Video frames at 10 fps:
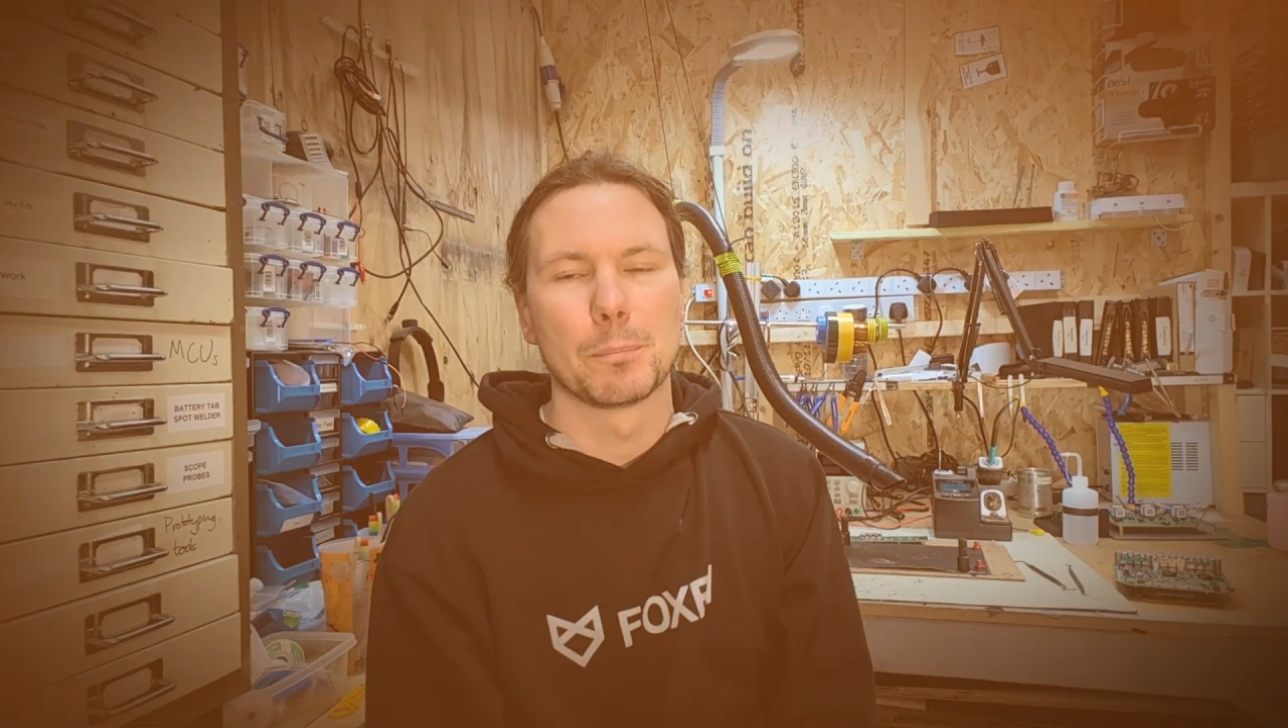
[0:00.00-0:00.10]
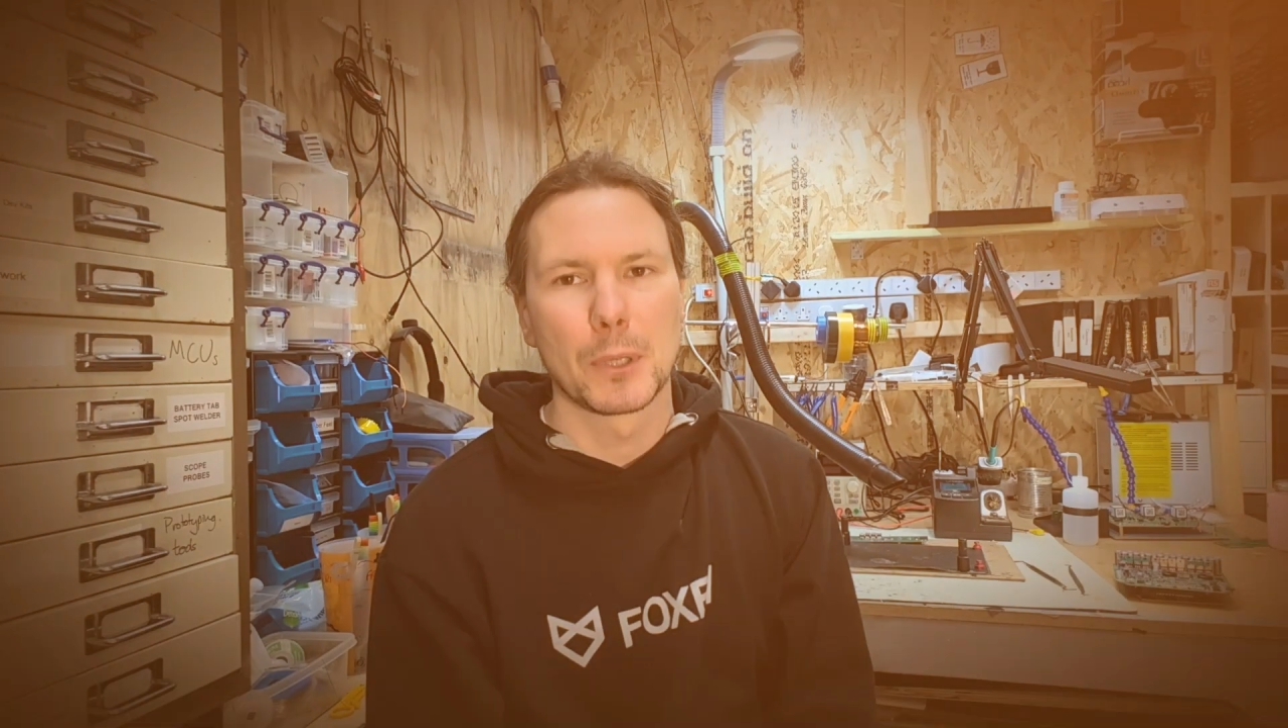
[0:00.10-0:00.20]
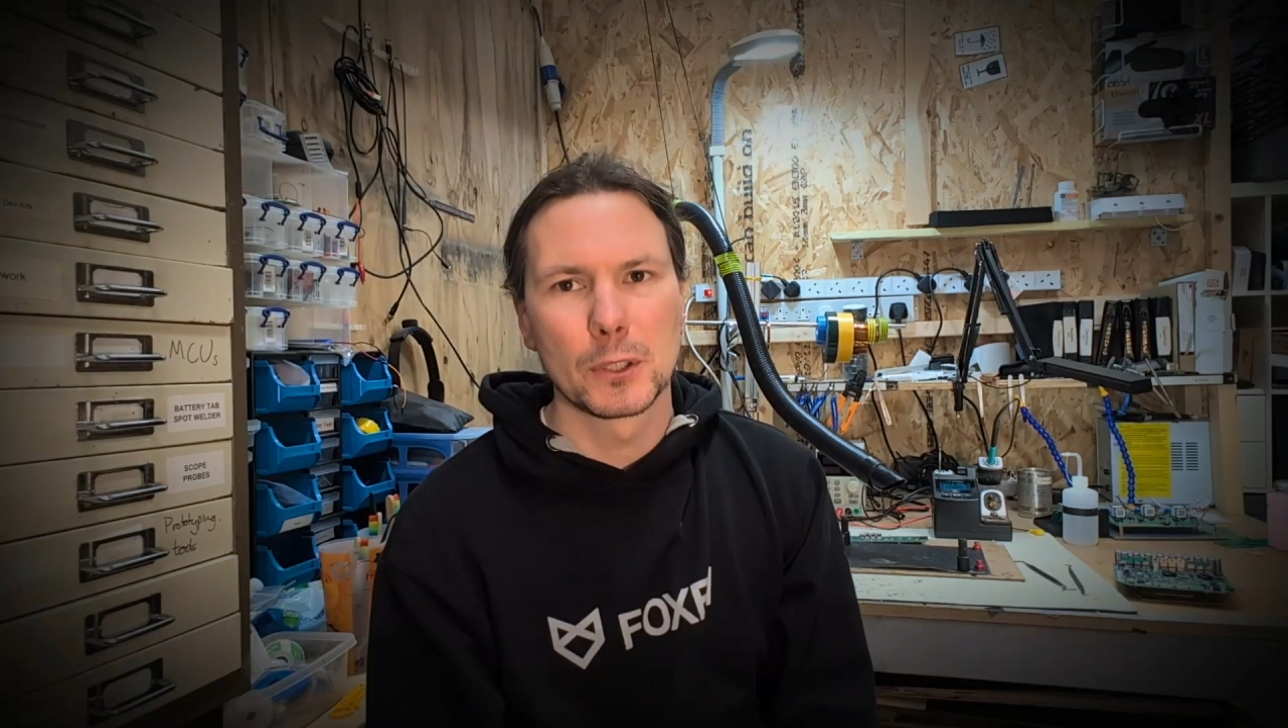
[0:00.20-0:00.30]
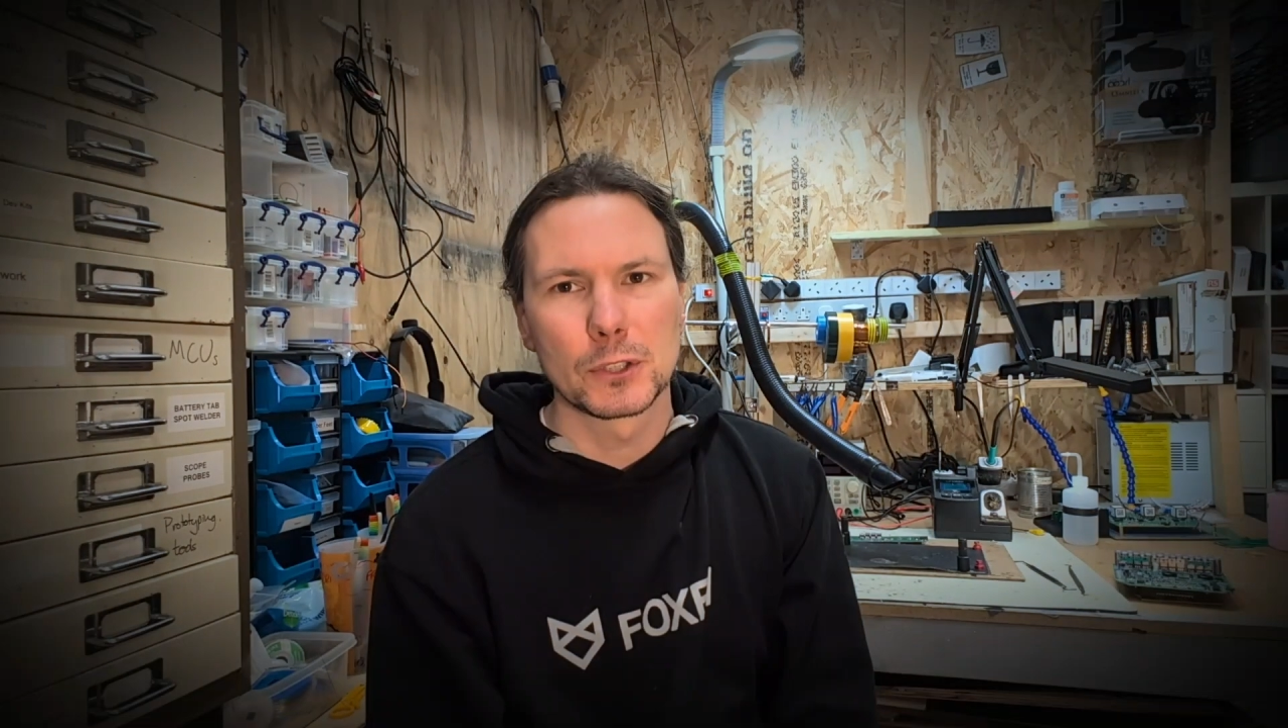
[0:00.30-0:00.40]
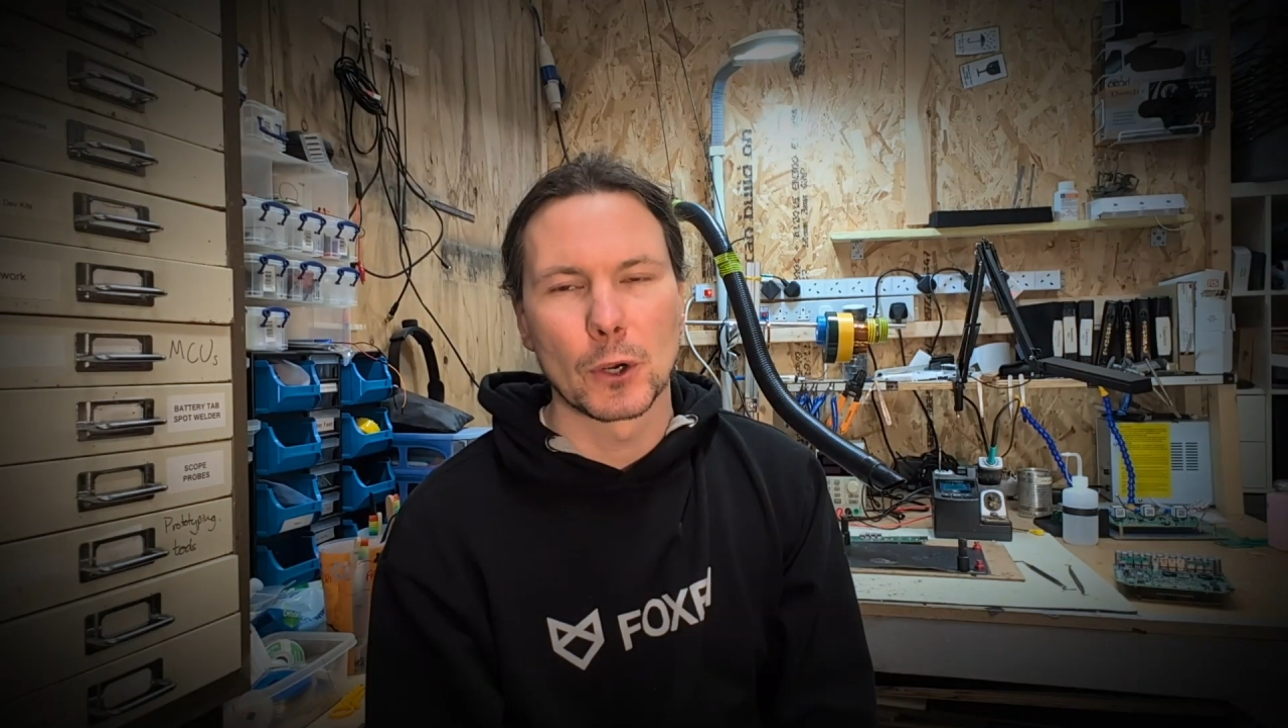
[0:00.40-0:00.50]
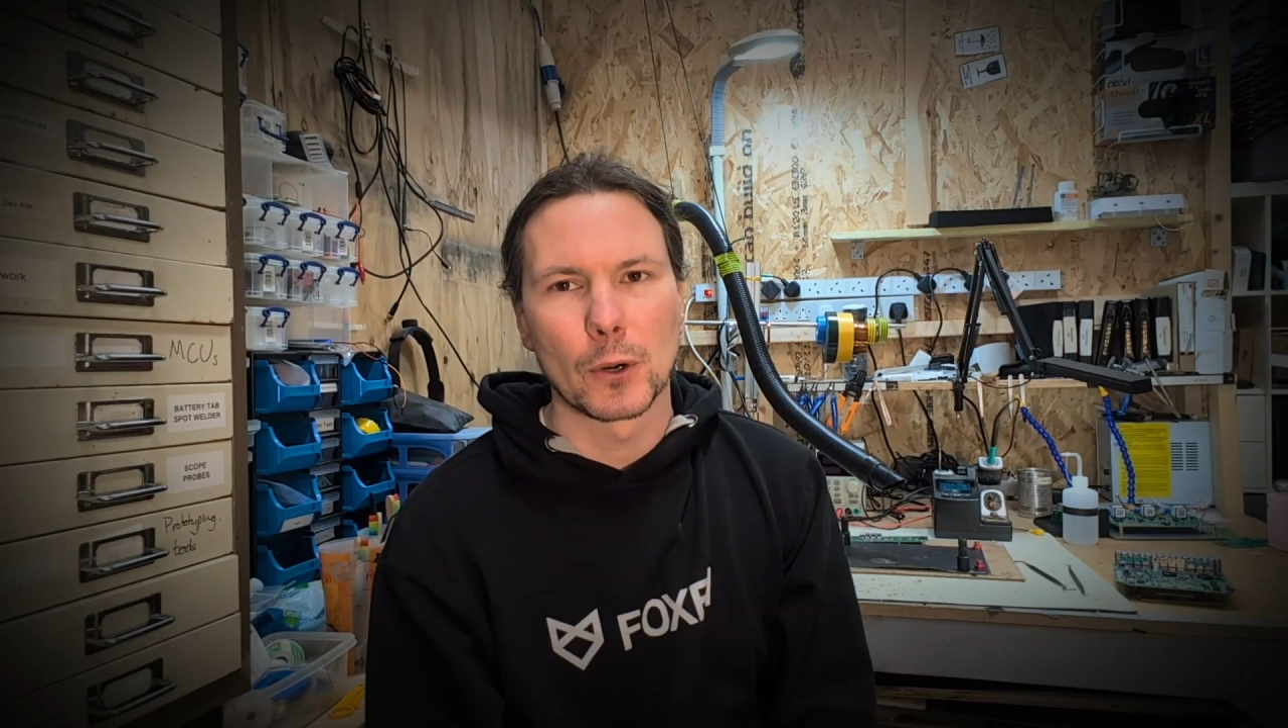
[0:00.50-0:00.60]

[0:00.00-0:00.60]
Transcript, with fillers: you build your